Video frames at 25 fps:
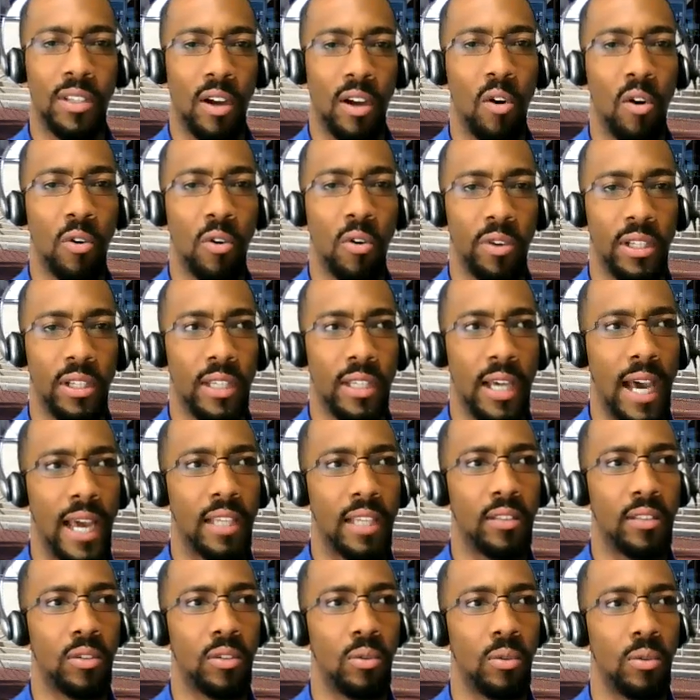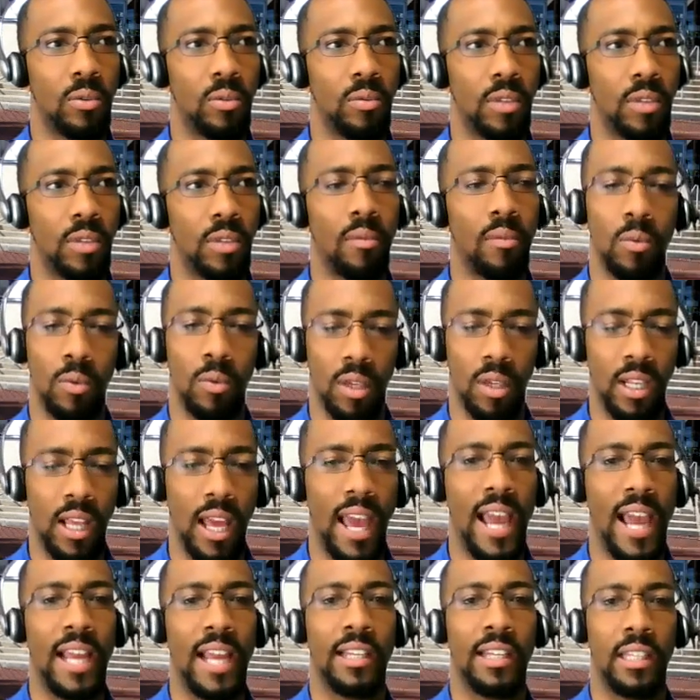to Oak Ridge High School, they were really
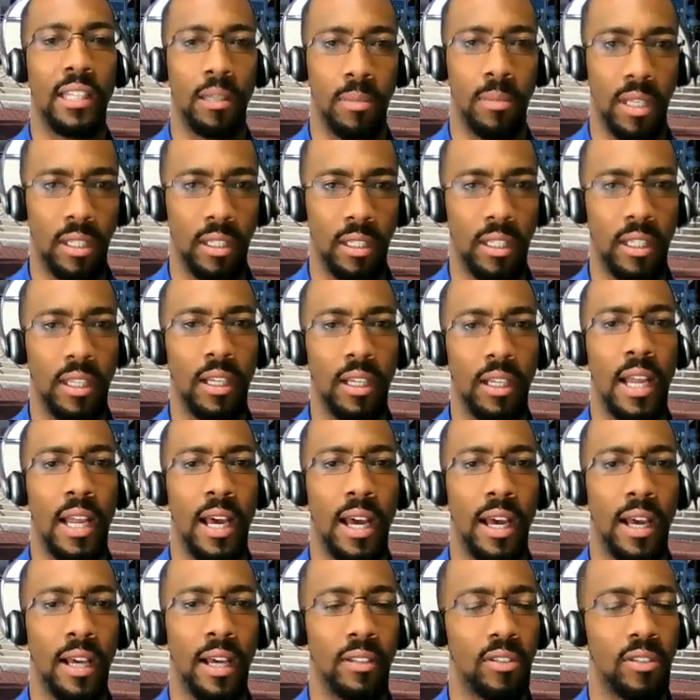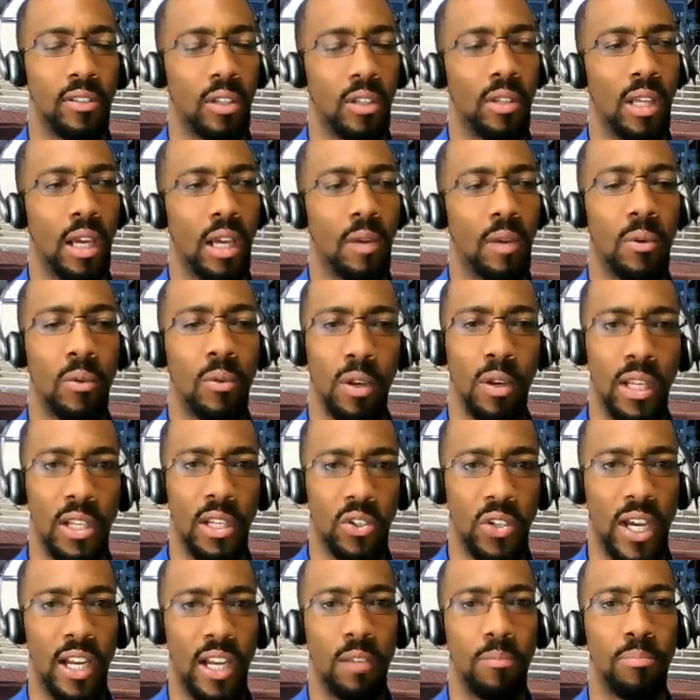academically inclined. So they were really
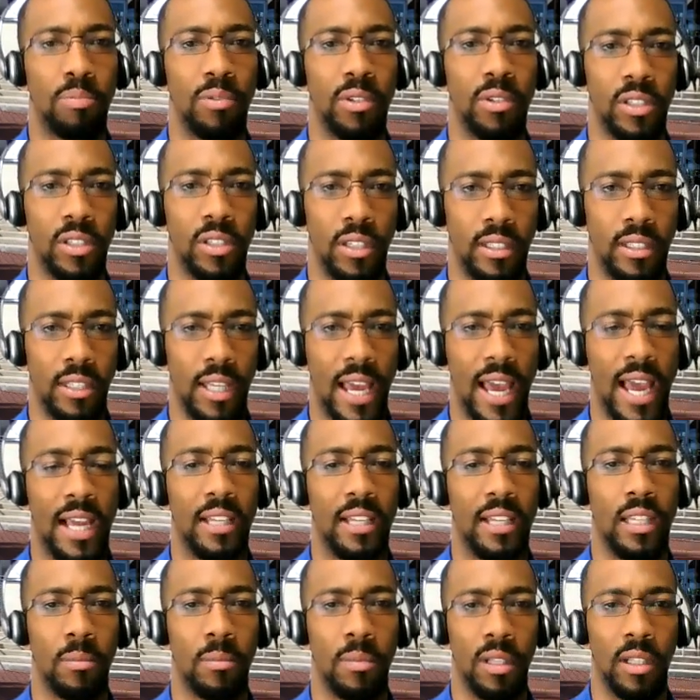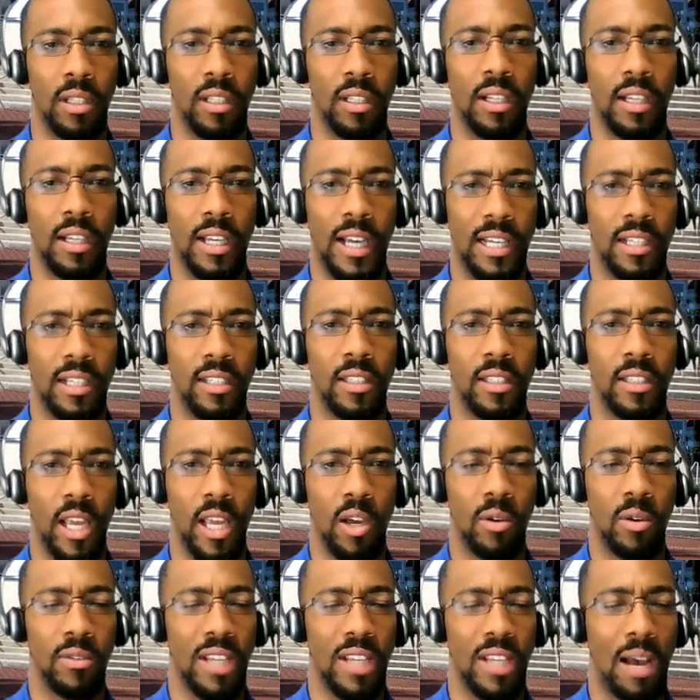trying to push us academically to kind of stay
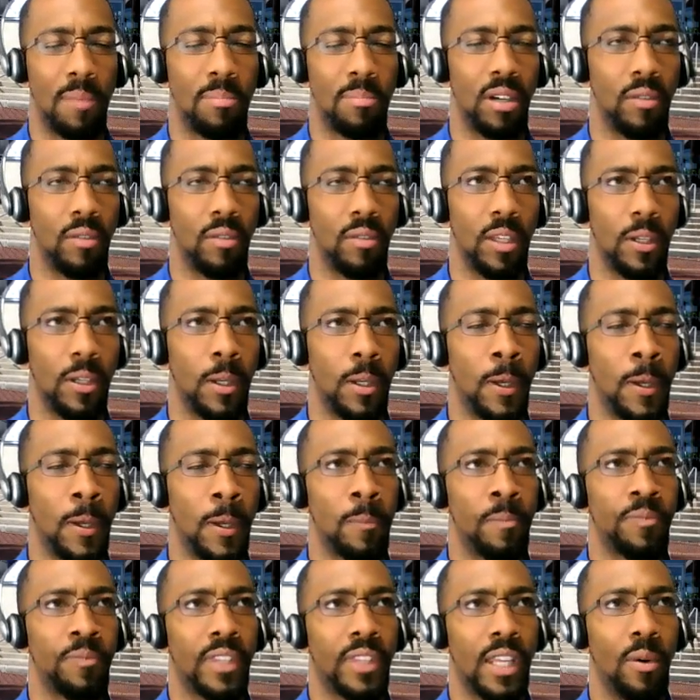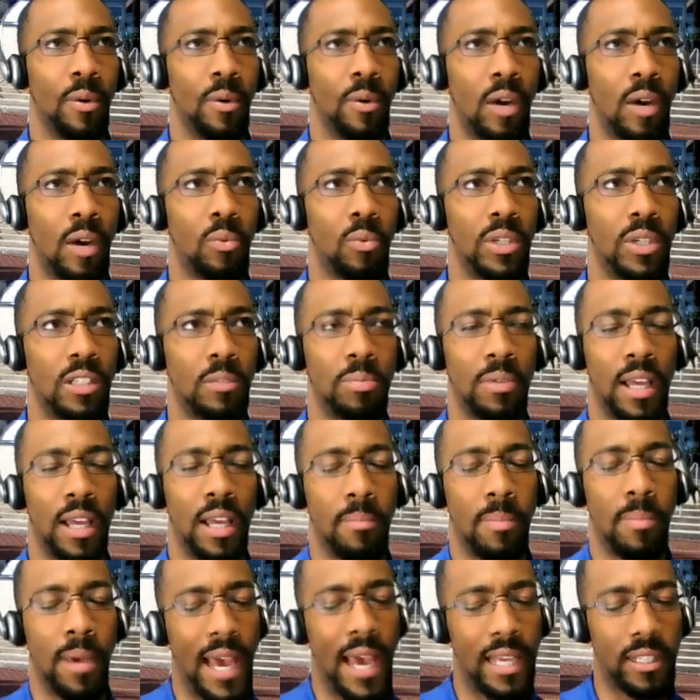on top of it. And when I went to play
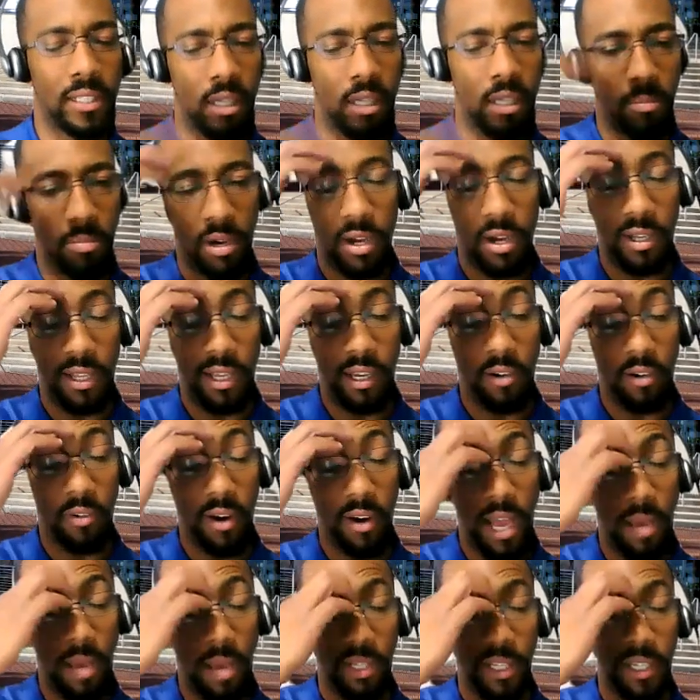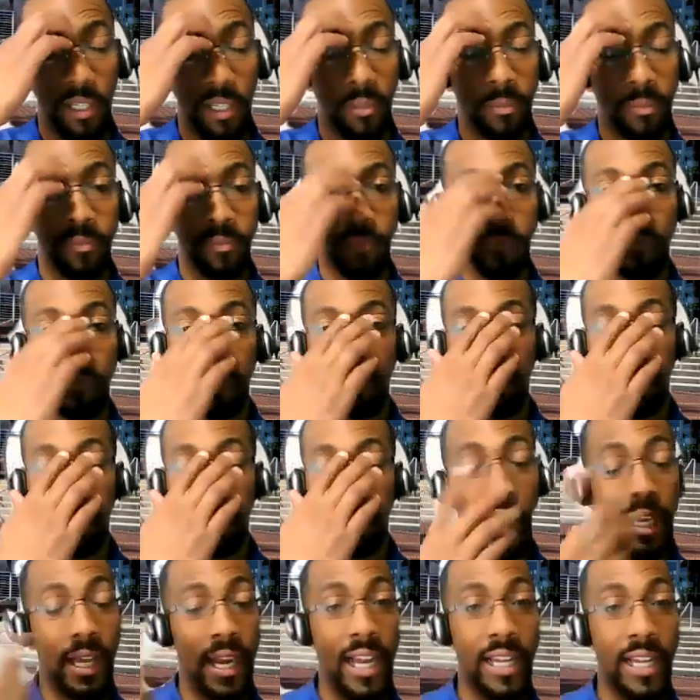basketball at Grambling,
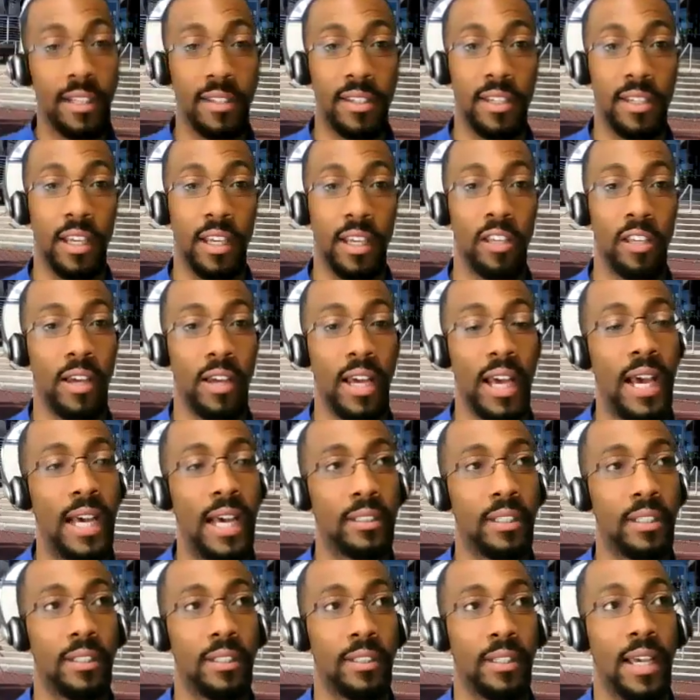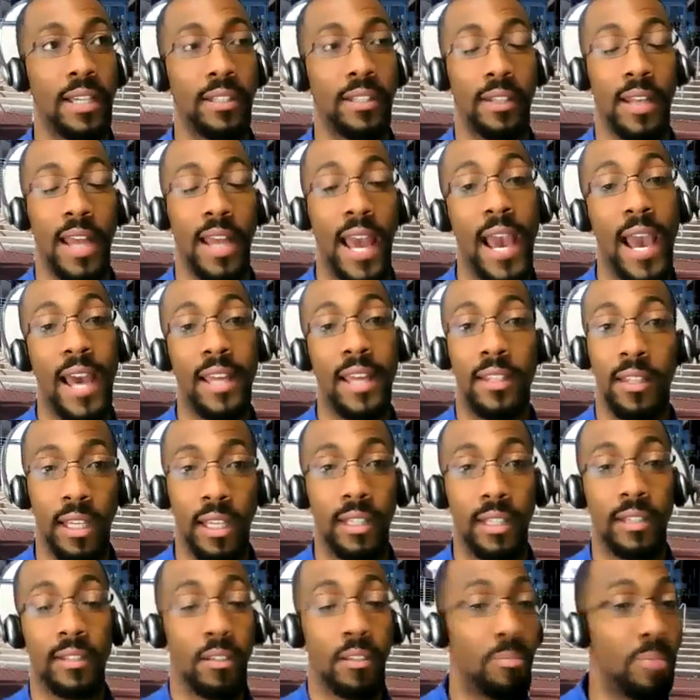and I can tell you guys as an
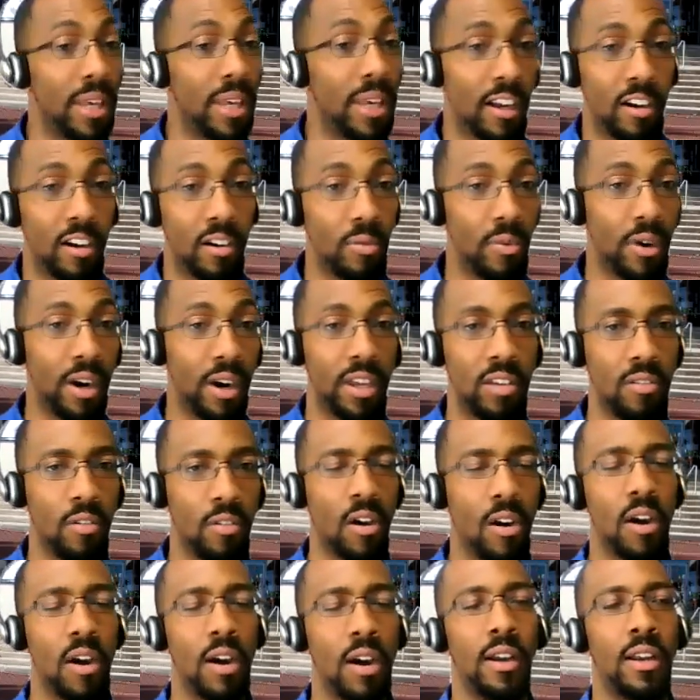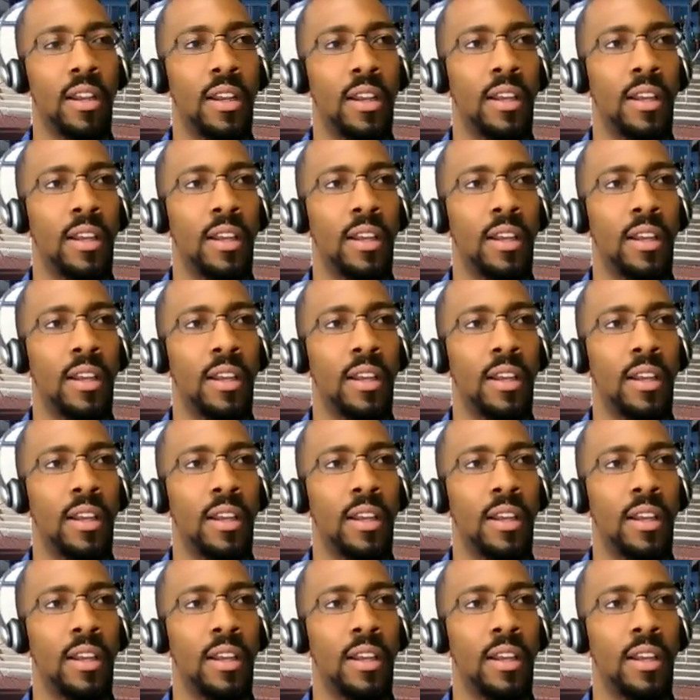athlete, depending on where you are,